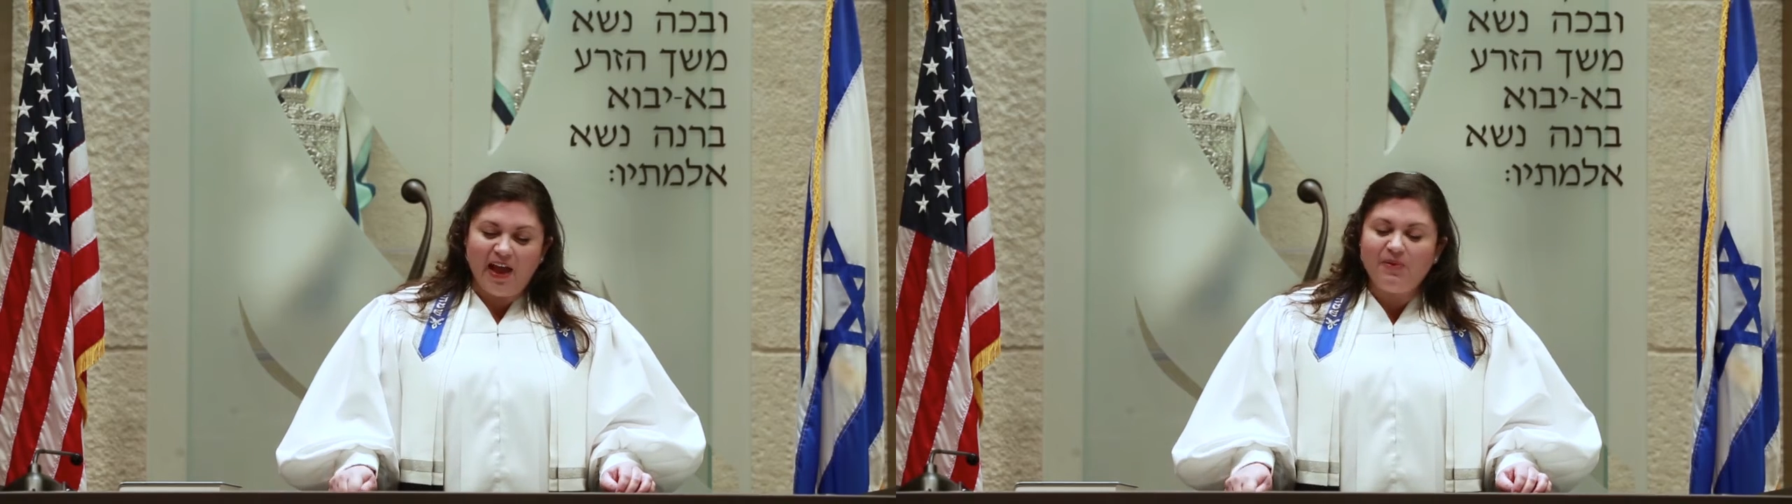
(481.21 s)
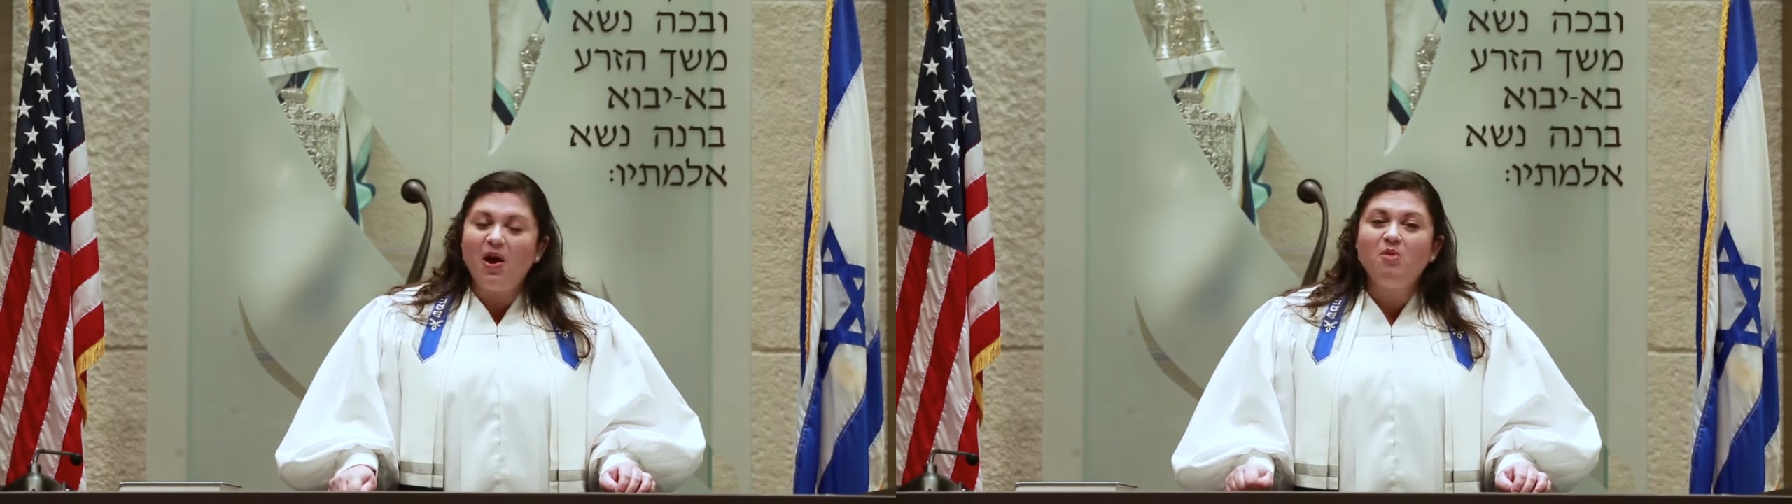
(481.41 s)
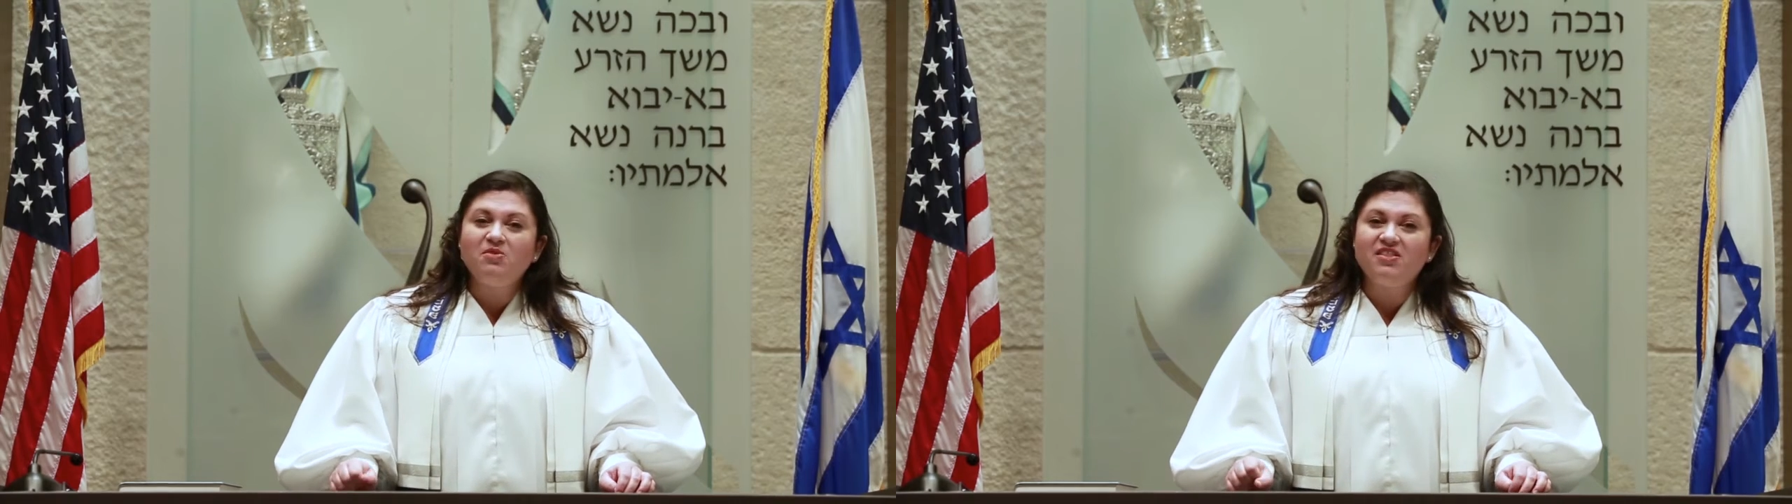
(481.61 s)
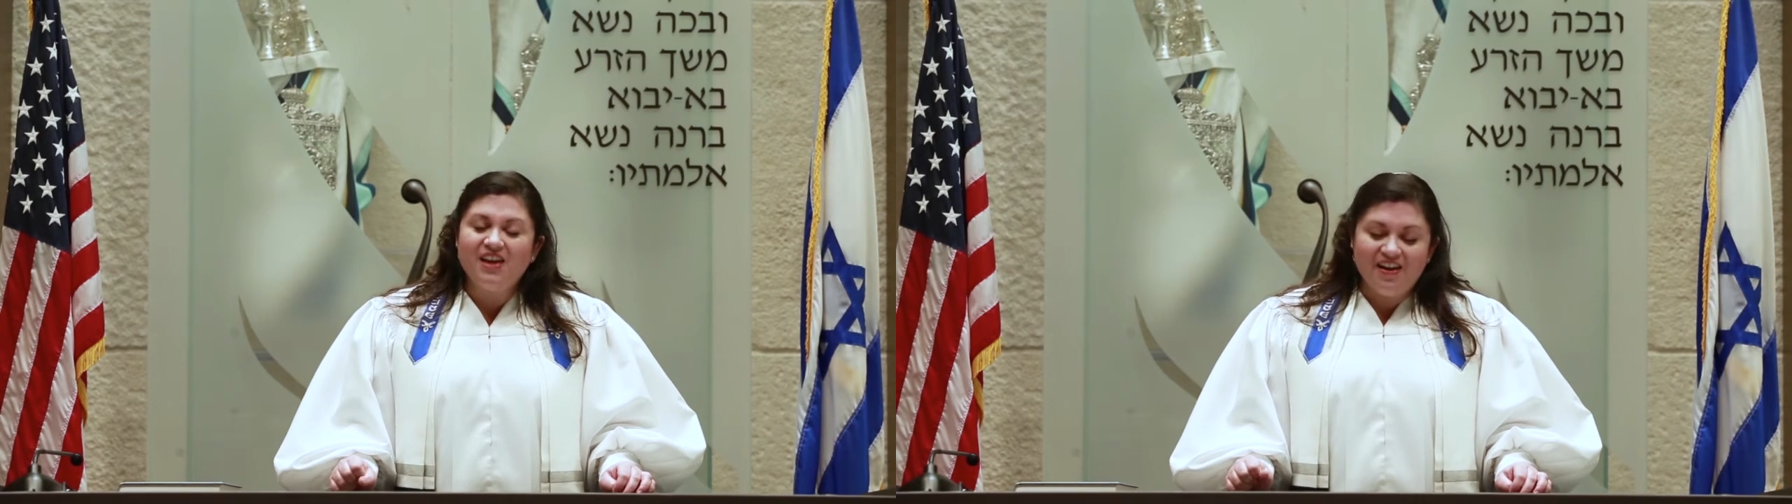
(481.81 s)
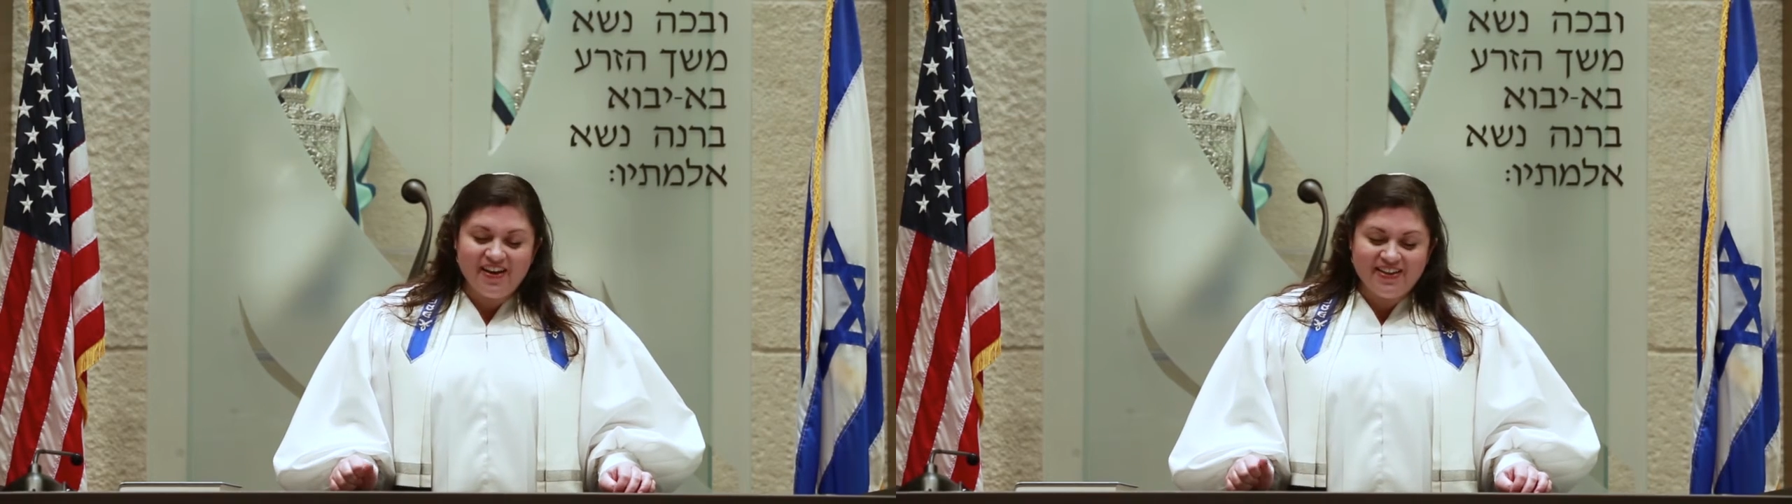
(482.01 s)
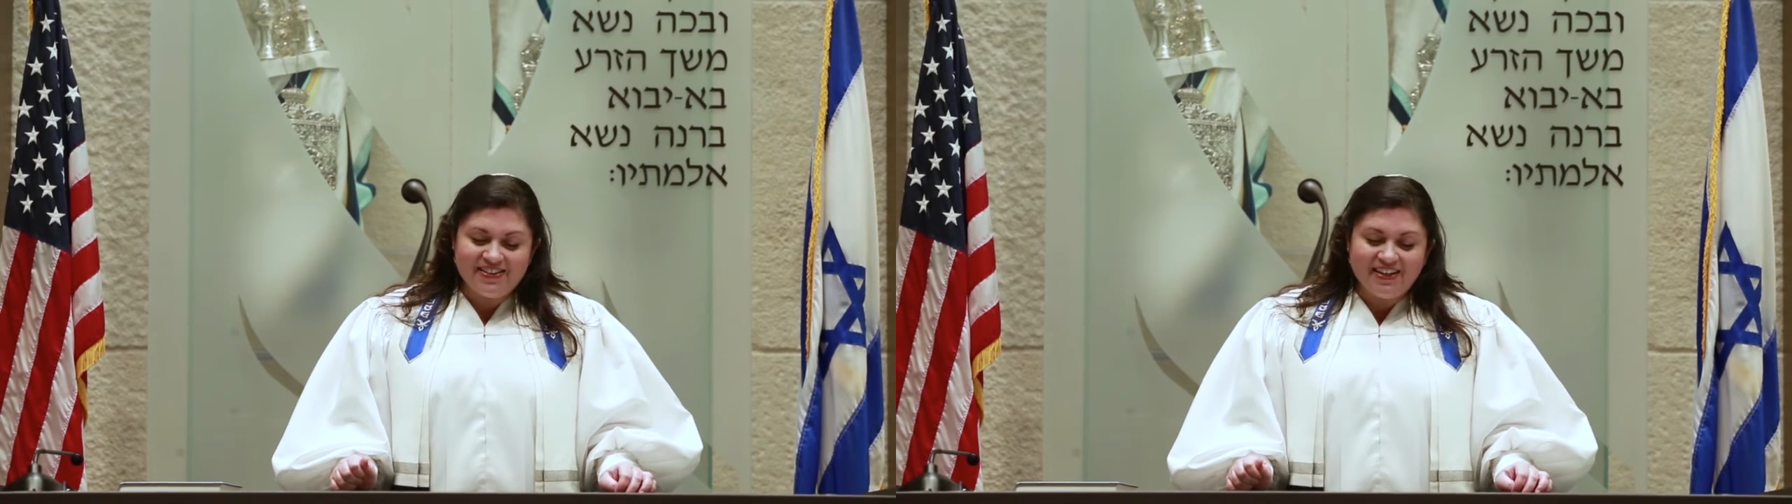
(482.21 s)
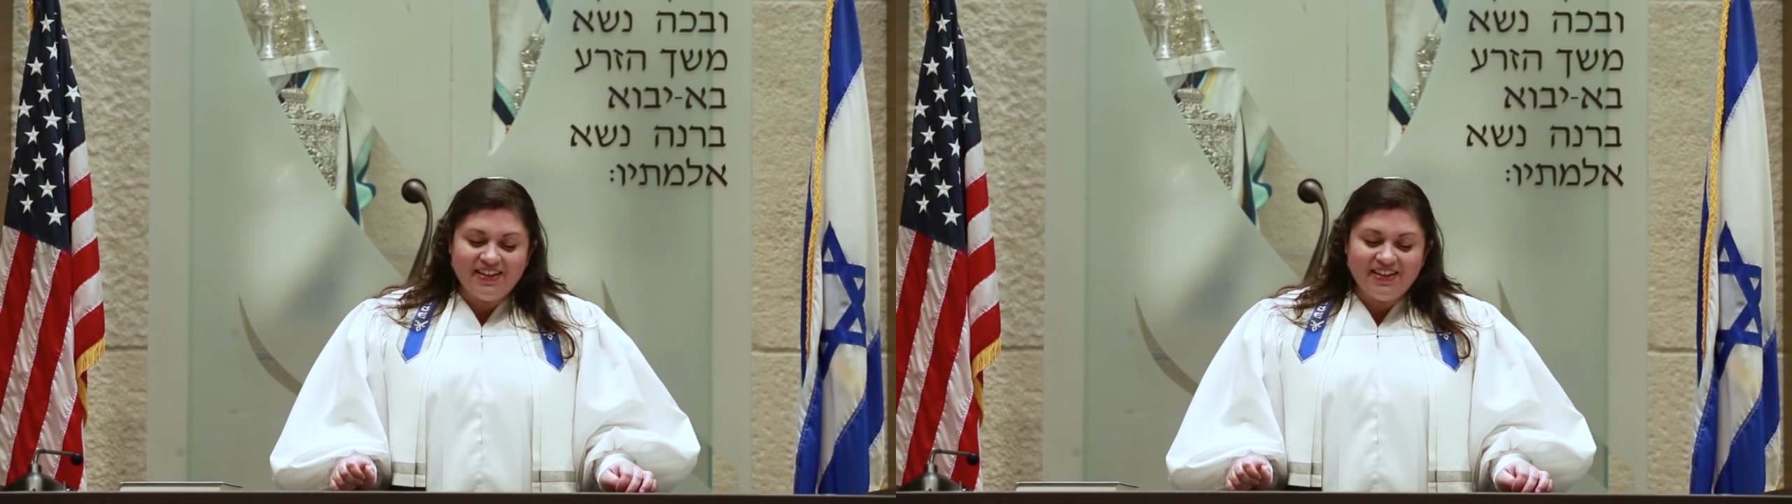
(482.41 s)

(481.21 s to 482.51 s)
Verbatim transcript: and we hope that there is at